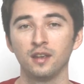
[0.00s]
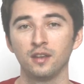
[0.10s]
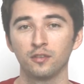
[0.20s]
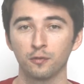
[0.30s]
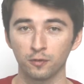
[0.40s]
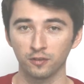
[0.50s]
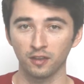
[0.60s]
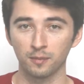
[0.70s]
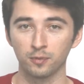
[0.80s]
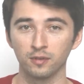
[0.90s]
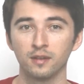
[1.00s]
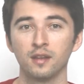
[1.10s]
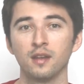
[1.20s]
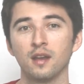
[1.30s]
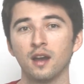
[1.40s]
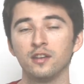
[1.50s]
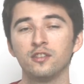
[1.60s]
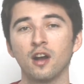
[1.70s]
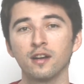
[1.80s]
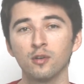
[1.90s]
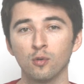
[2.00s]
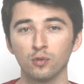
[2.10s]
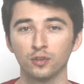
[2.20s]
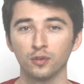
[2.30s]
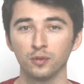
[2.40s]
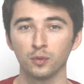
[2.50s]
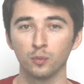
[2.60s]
So for example, a dotted whole note